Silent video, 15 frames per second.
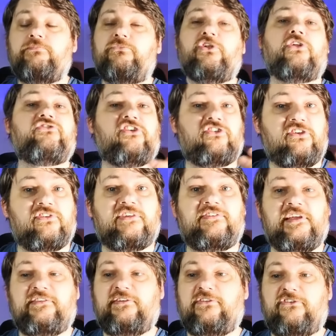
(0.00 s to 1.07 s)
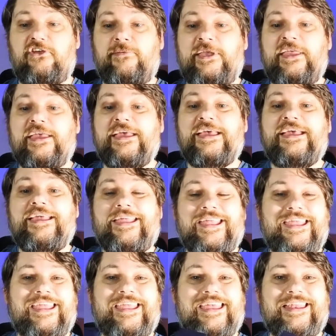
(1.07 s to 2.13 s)
Not just because they sent it to me,
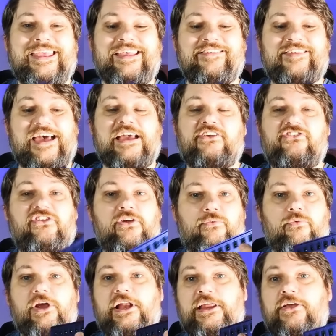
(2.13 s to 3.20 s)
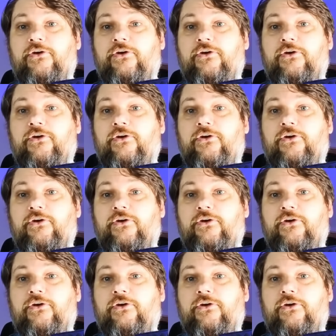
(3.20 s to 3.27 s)
it is actually a really